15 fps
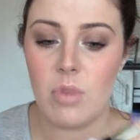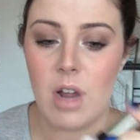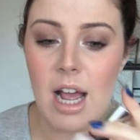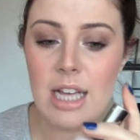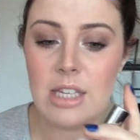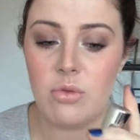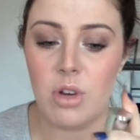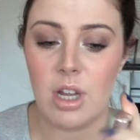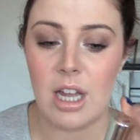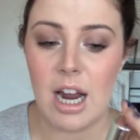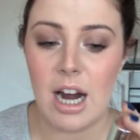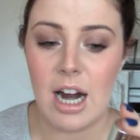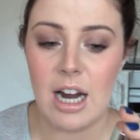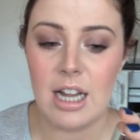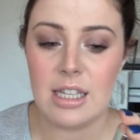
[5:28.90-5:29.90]
as
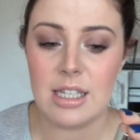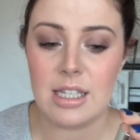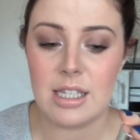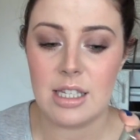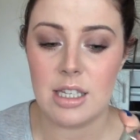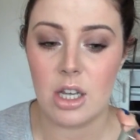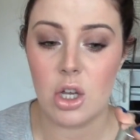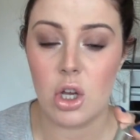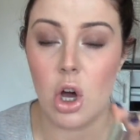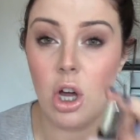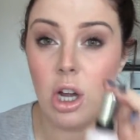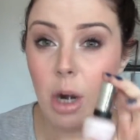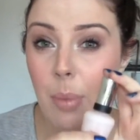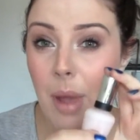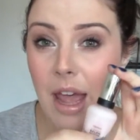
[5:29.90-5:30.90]
regards
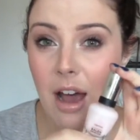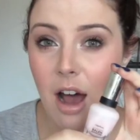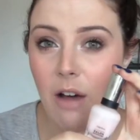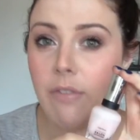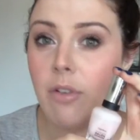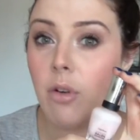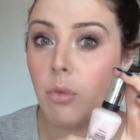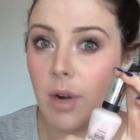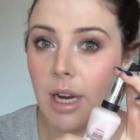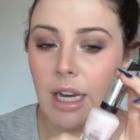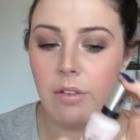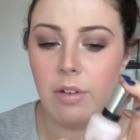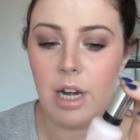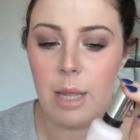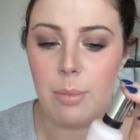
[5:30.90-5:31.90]
color payoff really,
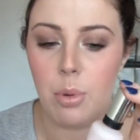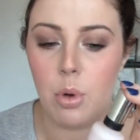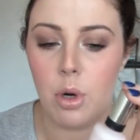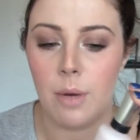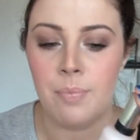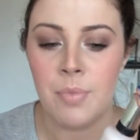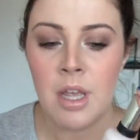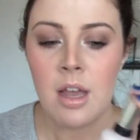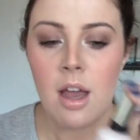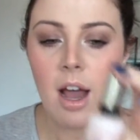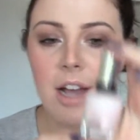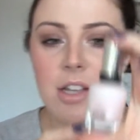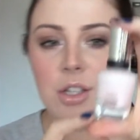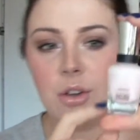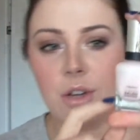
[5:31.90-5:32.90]
really poor.
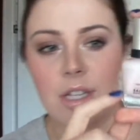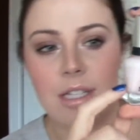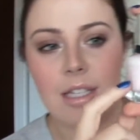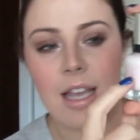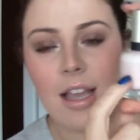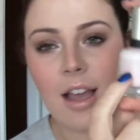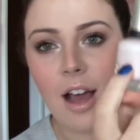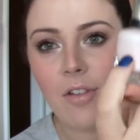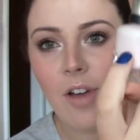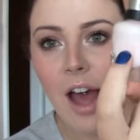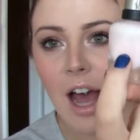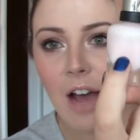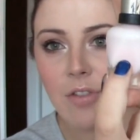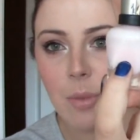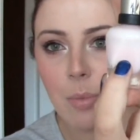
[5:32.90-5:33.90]
As you can see, I've
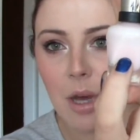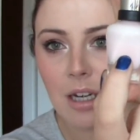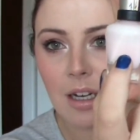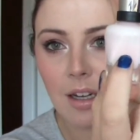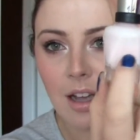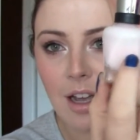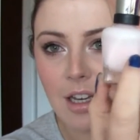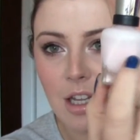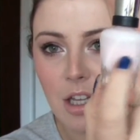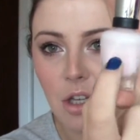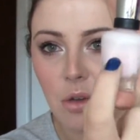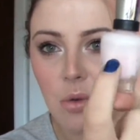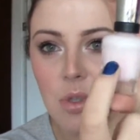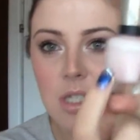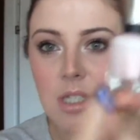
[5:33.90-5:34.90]
half the bottle kind of
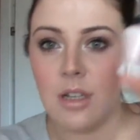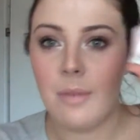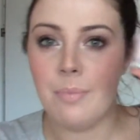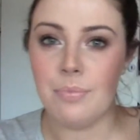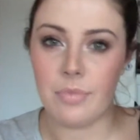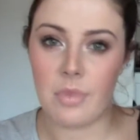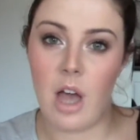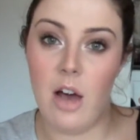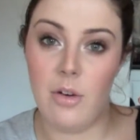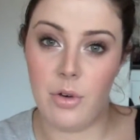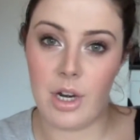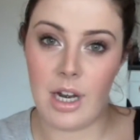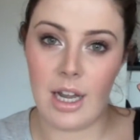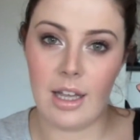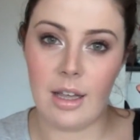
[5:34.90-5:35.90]
used. I've
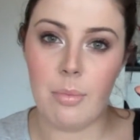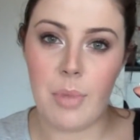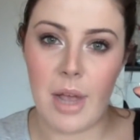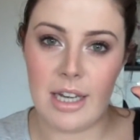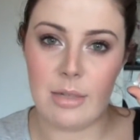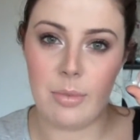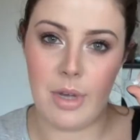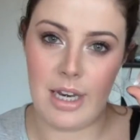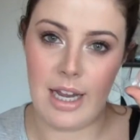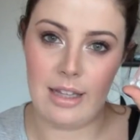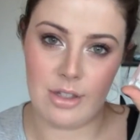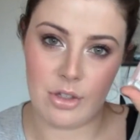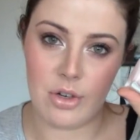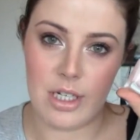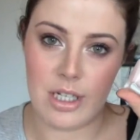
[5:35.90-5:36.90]
only like painted my nails
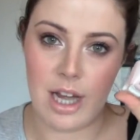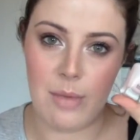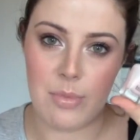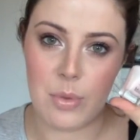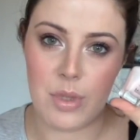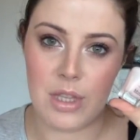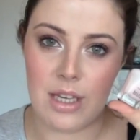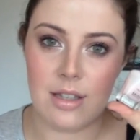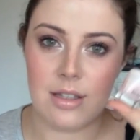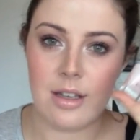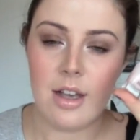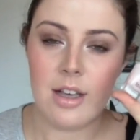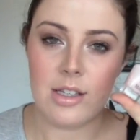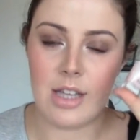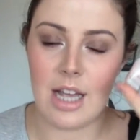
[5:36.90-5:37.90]
three times with this.
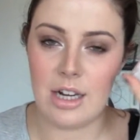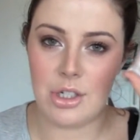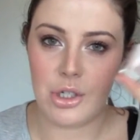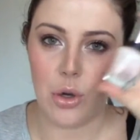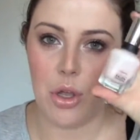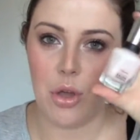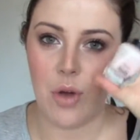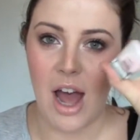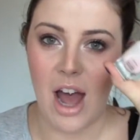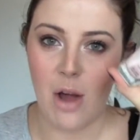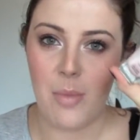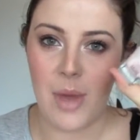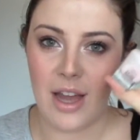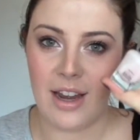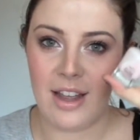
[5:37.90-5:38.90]
So that'll show you how
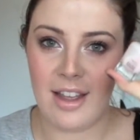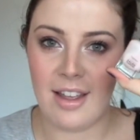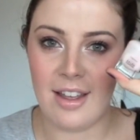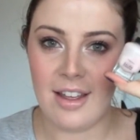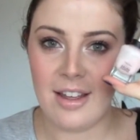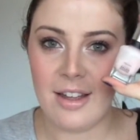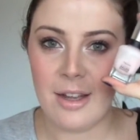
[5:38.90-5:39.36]
many